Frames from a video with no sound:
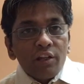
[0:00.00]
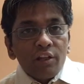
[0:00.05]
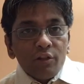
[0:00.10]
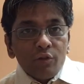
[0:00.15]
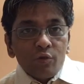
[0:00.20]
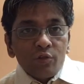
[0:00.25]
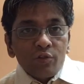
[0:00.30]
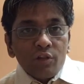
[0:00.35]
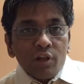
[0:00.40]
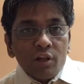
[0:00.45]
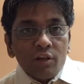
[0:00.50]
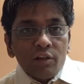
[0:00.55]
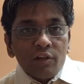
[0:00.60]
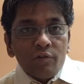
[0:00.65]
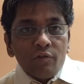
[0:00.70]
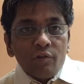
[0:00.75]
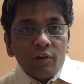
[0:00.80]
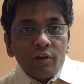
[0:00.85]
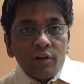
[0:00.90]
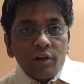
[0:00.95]
Hindustan
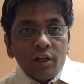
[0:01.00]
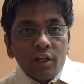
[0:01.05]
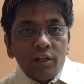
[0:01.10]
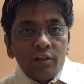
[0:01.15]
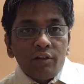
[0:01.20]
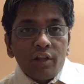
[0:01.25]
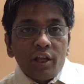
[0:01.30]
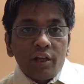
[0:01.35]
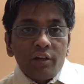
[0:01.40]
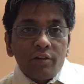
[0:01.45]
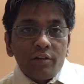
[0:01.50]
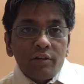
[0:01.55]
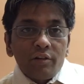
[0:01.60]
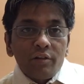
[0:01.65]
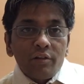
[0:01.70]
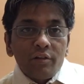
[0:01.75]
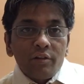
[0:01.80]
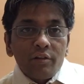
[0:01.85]
Lever, and then